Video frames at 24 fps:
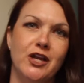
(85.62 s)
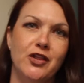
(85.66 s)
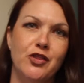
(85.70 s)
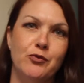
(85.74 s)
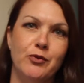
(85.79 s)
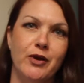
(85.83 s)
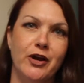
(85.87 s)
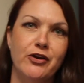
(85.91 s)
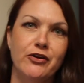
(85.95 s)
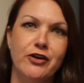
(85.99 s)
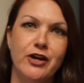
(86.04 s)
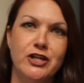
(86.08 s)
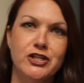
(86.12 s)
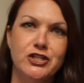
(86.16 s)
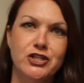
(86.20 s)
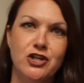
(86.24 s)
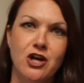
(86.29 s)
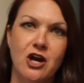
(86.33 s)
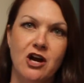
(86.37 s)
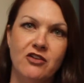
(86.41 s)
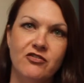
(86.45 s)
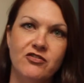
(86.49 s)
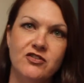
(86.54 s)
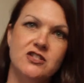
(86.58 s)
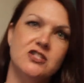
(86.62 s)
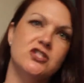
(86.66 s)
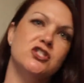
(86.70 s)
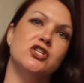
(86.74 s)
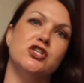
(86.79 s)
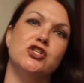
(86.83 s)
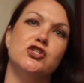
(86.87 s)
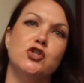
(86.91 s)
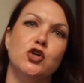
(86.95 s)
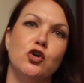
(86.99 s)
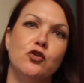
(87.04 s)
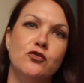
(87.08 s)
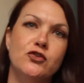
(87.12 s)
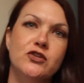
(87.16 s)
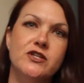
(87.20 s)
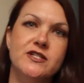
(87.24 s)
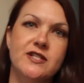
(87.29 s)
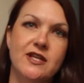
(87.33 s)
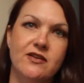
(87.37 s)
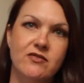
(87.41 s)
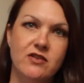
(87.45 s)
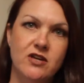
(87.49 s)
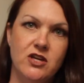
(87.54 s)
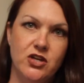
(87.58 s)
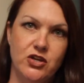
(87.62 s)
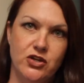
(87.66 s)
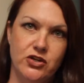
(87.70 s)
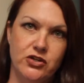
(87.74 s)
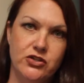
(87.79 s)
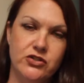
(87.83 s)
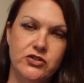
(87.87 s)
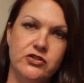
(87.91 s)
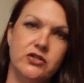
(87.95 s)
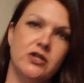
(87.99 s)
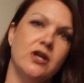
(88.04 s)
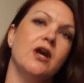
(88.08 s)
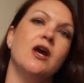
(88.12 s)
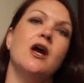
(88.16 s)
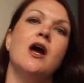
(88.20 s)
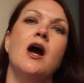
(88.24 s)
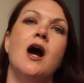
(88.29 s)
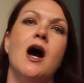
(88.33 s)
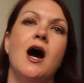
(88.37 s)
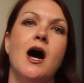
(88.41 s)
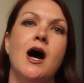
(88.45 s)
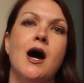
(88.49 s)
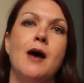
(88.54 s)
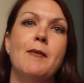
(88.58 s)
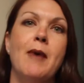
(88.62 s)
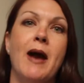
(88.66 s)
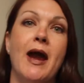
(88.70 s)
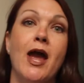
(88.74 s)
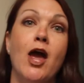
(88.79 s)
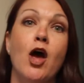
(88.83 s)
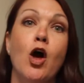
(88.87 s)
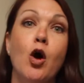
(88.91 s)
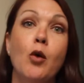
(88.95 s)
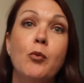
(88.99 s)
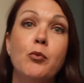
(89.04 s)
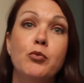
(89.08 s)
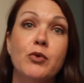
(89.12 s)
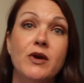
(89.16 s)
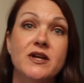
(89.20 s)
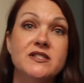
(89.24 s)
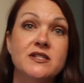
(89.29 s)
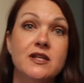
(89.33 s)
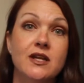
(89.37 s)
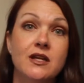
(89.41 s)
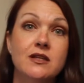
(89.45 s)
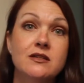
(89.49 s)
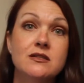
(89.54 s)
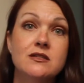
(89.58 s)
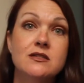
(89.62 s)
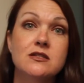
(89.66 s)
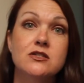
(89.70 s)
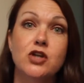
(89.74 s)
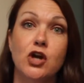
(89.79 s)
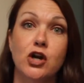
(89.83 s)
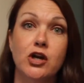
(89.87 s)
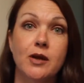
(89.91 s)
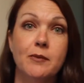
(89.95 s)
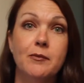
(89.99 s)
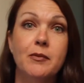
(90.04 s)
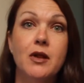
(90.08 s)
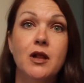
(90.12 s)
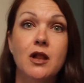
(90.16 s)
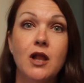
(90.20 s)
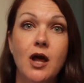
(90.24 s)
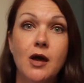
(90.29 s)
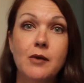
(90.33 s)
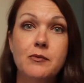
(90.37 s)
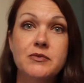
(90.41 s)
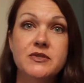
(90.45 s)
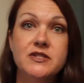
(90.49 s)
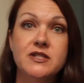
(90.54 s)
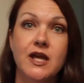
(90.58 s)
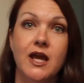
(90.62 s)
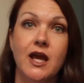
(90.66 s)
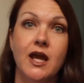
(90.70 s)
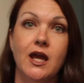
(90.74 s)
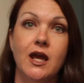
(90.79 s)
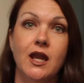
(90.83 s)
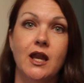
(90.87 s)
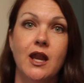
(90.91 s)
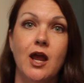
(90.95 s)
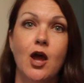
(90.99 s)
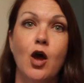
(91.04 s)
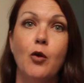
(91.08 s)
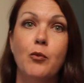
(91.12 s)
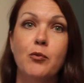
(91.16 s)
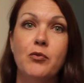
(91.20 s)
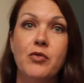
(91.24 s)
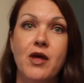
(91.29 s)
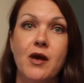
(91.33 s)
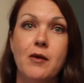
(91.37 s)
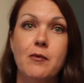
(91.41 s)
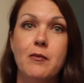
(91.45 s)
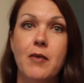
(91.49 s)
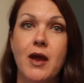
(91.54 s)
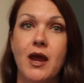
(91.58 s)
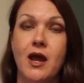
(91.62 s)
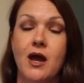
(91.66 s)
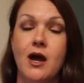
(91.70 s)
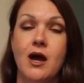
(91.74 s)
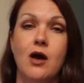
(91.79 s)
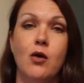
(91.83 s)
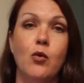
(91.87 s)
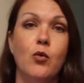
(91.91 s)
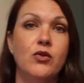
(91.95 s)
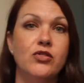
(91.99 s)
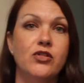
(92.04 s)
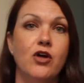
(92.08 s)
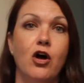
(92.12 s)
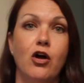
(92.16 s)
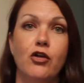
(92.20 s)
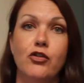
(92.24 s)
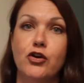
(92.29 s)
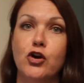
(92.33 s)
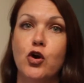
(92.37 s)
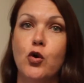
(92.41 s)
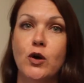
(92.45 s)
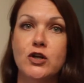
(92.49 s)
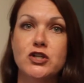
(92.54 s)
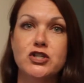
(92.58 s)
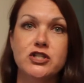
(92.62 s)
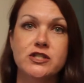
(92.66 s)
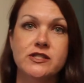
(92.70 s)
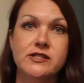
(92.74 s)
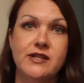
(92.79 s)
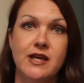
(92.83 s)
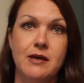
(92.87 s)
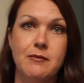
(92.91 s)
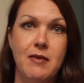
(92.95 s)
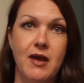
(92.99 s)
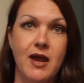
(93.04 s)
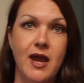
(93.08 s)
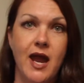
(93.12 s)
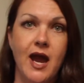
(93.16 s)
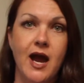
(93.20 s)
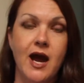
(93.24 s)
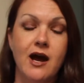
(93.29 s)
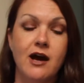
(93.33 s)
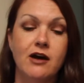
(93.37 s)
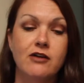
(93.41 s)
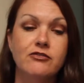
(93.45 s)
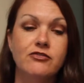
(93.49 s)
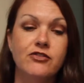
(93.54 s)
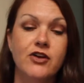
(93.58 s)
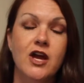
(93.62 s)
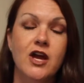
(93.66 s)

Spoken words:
in the recreation office just over 7 years. I help residents start up clubs and help them with all their questions they may have.